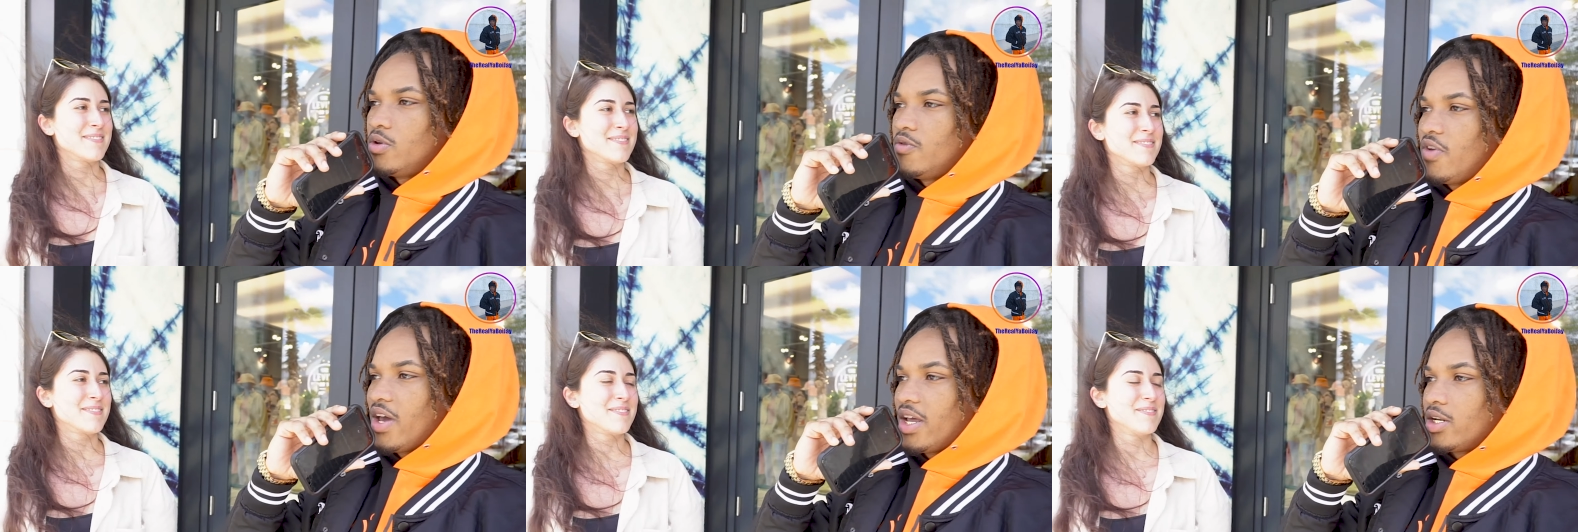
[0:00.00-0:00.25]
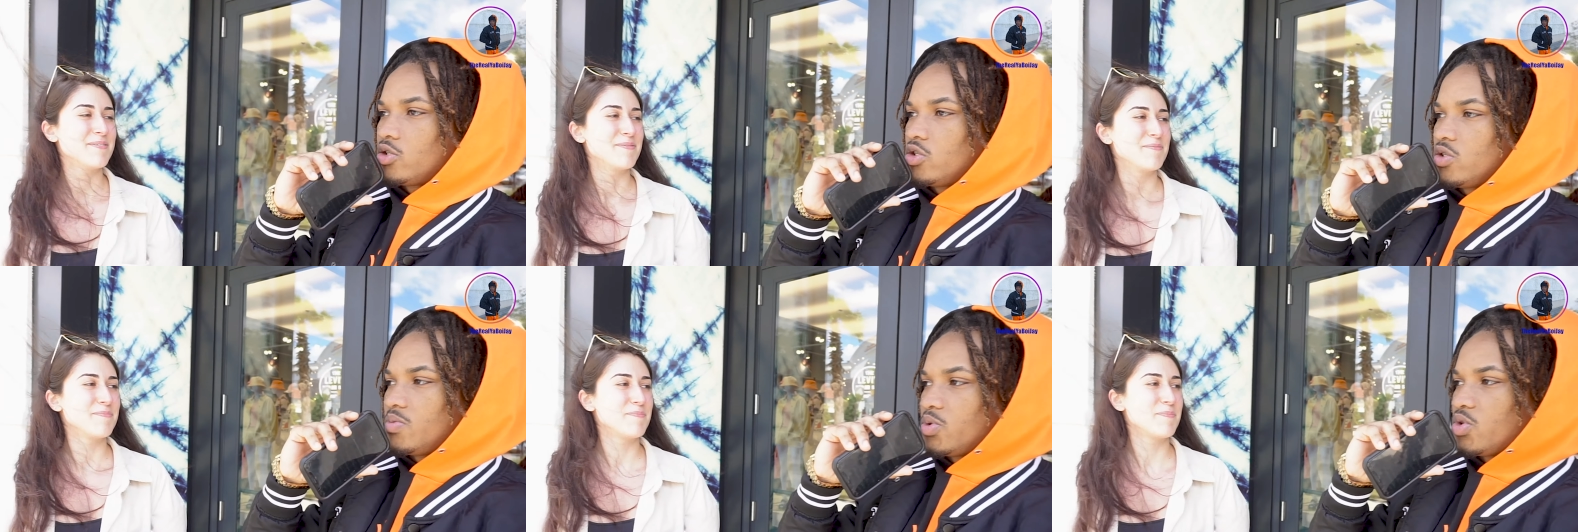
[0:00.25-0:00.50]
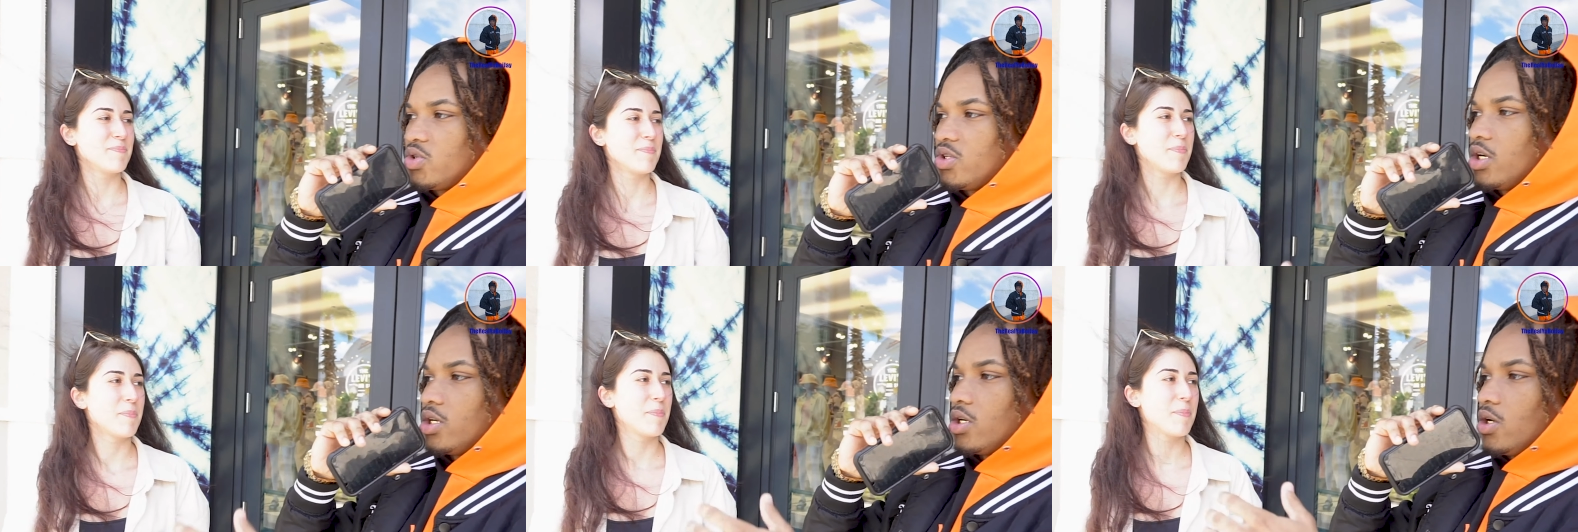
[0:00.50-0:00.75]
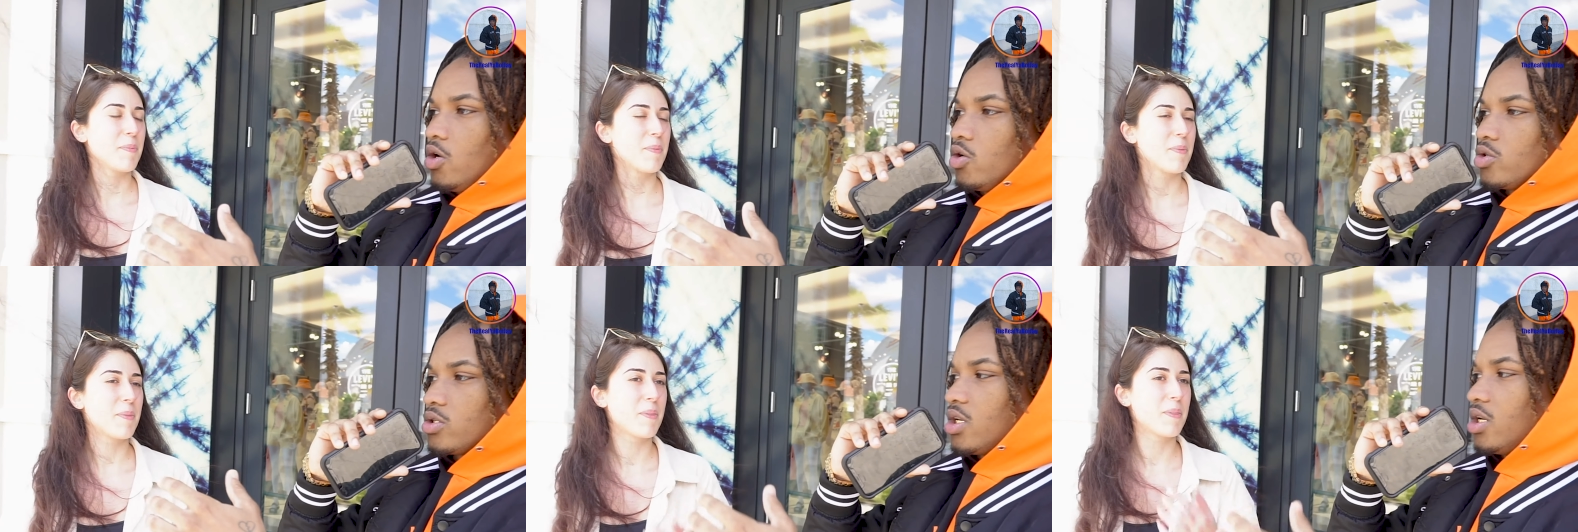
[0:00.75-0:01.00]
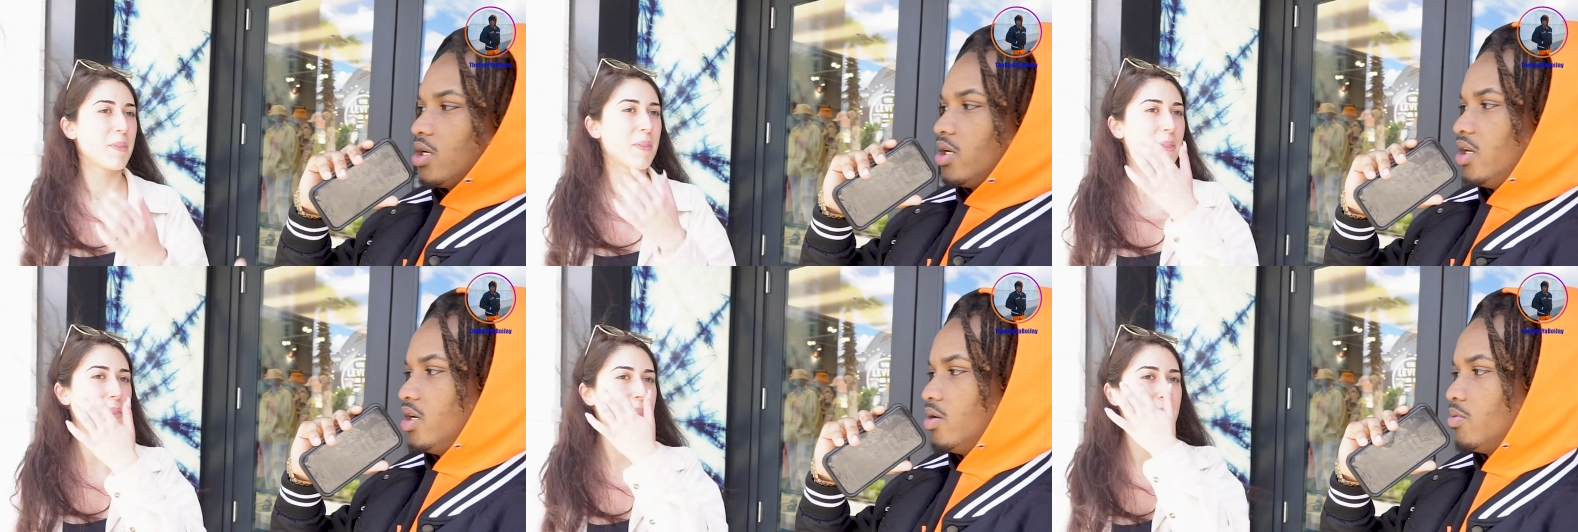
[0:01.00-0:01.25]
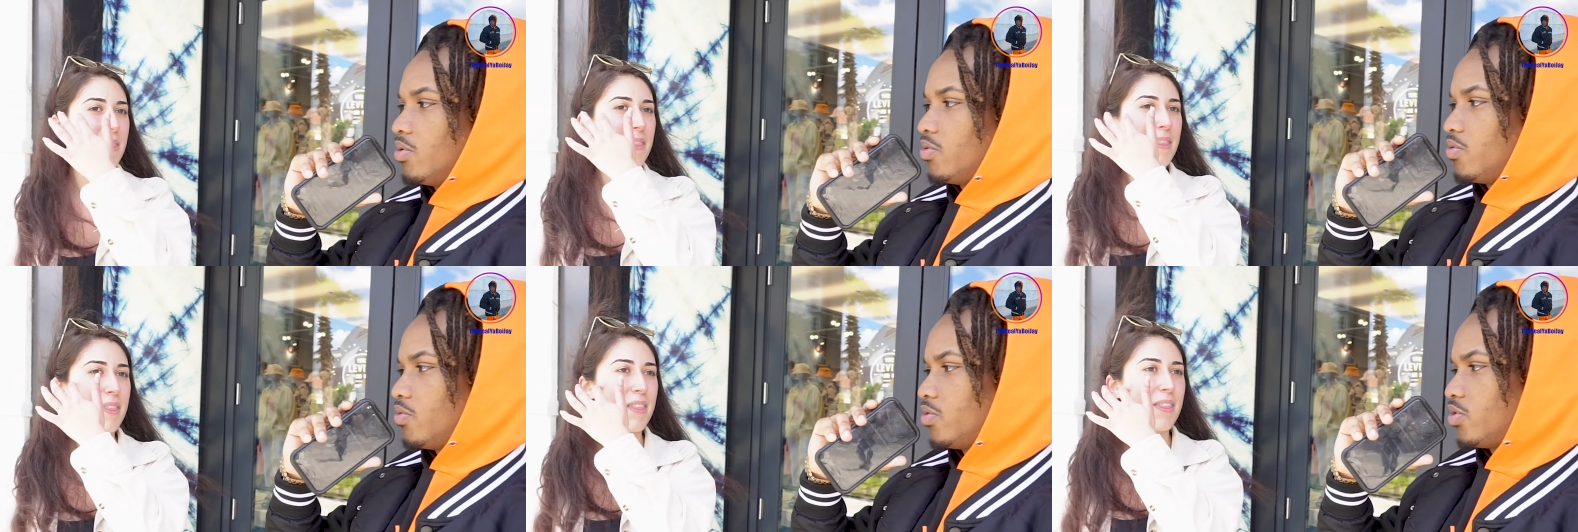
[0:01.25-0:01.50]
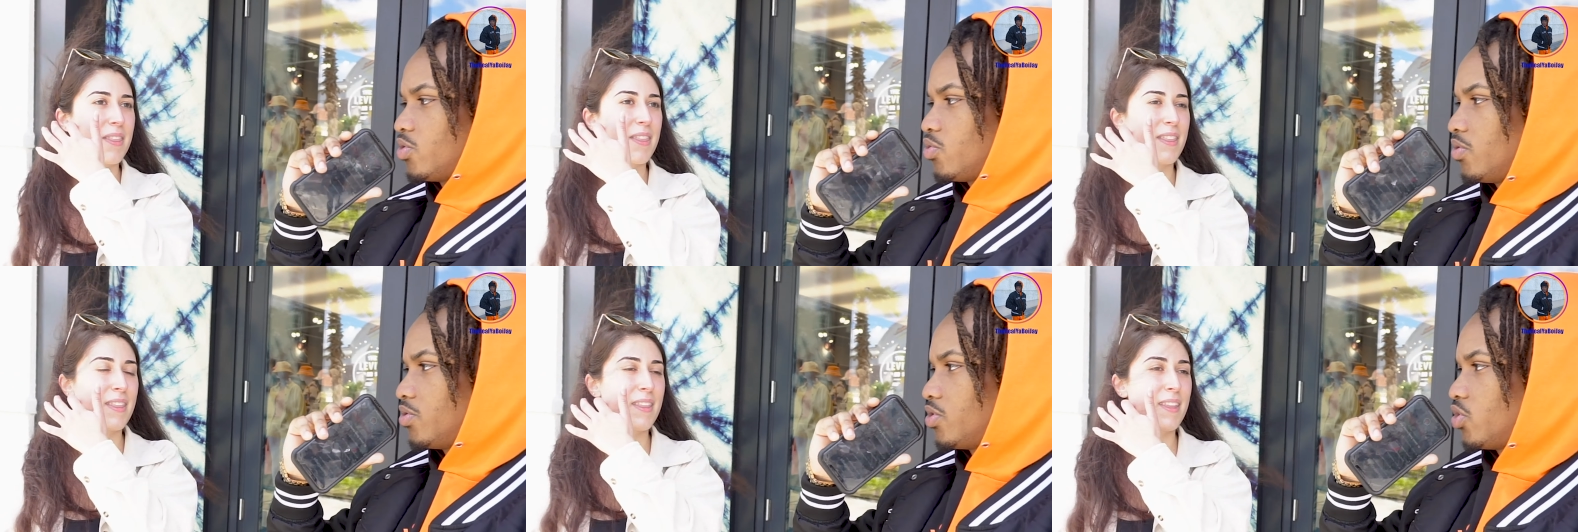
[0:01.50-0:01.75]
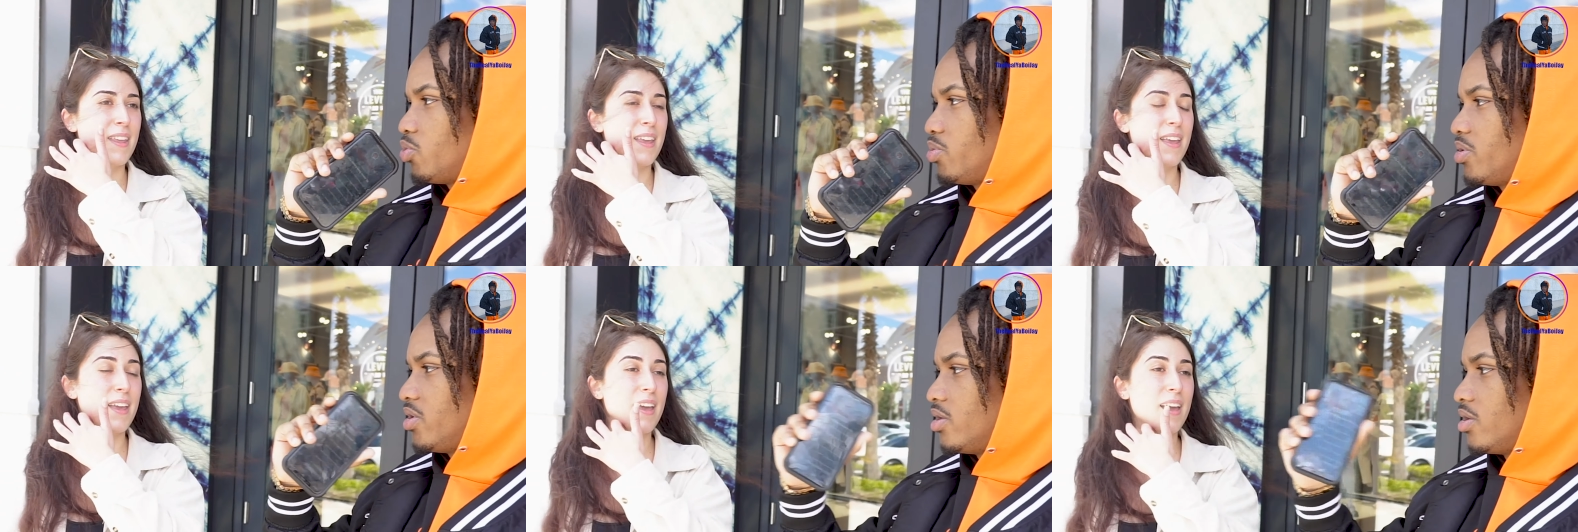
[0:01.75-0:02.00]
Speaker 1: If you had to choose between a nose and a lip, which one
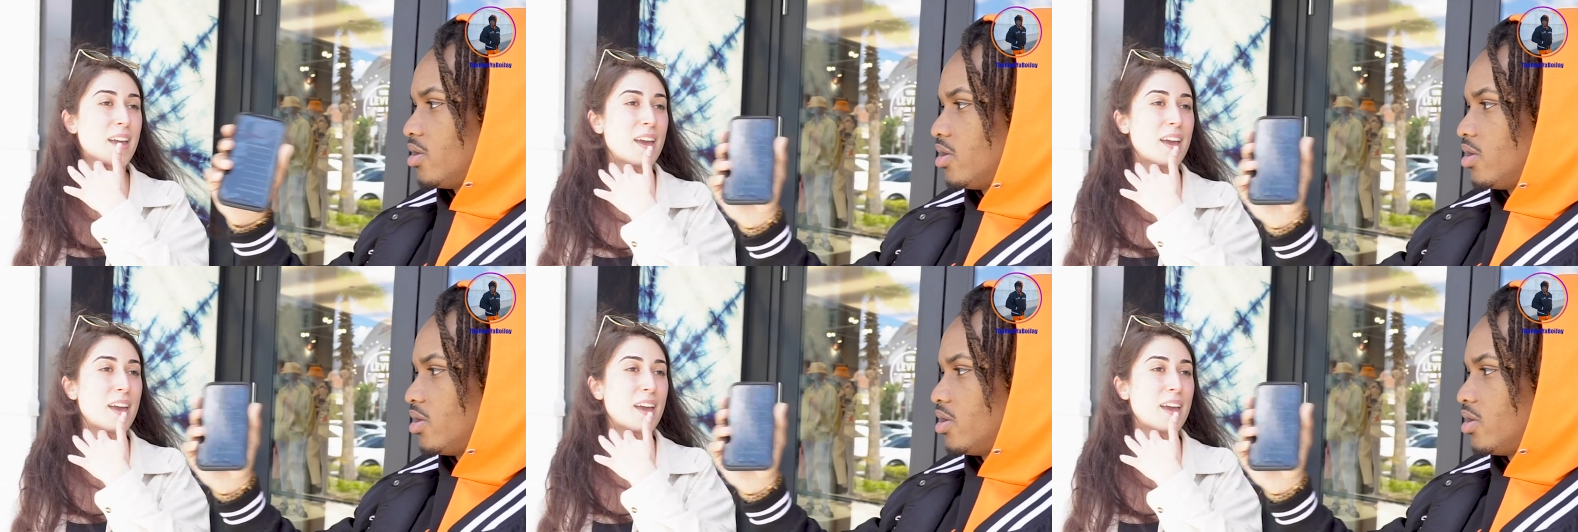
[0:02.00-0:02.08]
would you be?